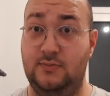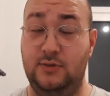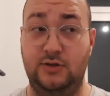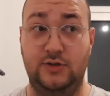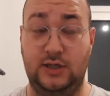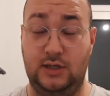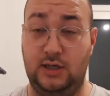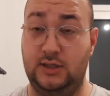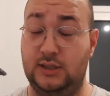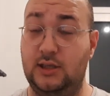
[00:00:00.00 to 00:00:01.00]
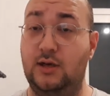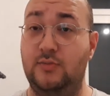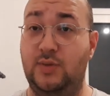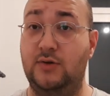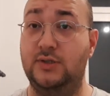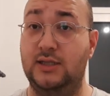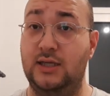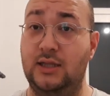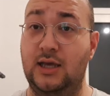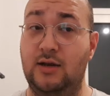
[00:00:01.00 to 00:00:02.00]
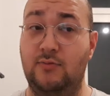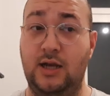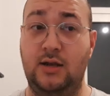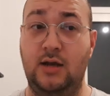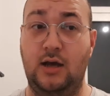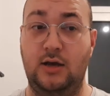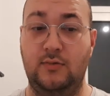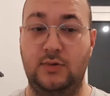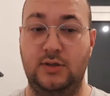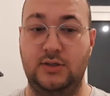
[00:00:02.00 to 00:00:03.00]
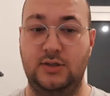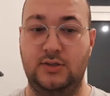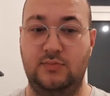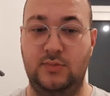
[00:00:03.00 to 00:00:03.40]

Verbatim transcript: because I, I, started posting in there when I was,